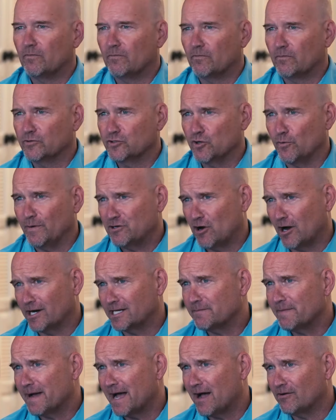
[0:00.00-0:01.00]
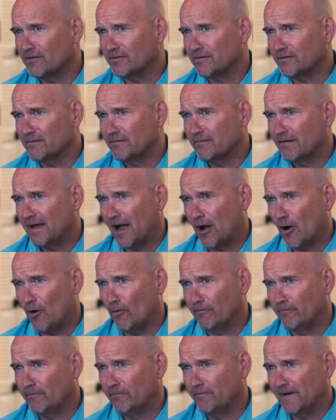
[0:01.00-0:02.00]
So we talked about
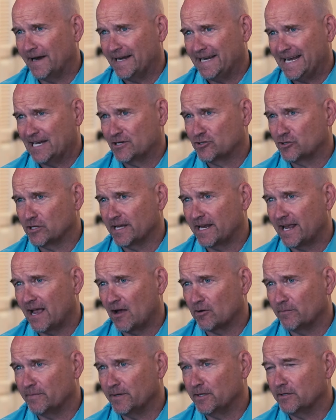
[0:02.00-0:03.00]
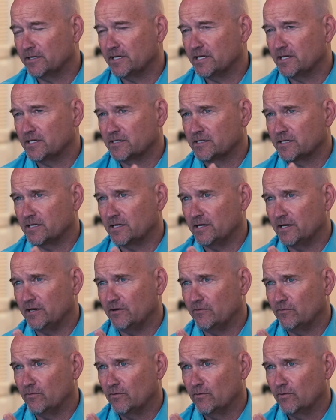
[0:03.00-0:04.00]
how financial accountability is
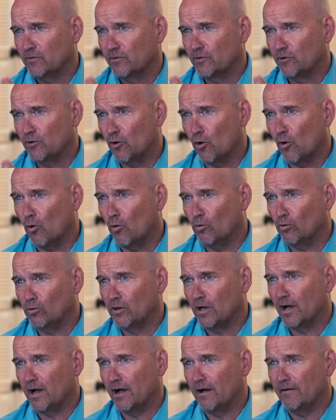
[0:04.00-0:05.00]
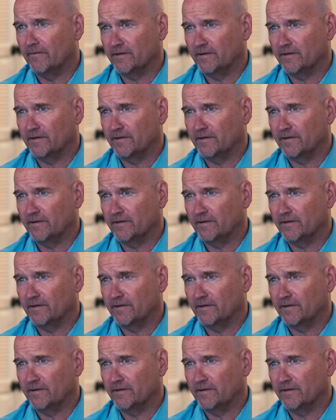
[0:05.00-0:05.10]
the goal of a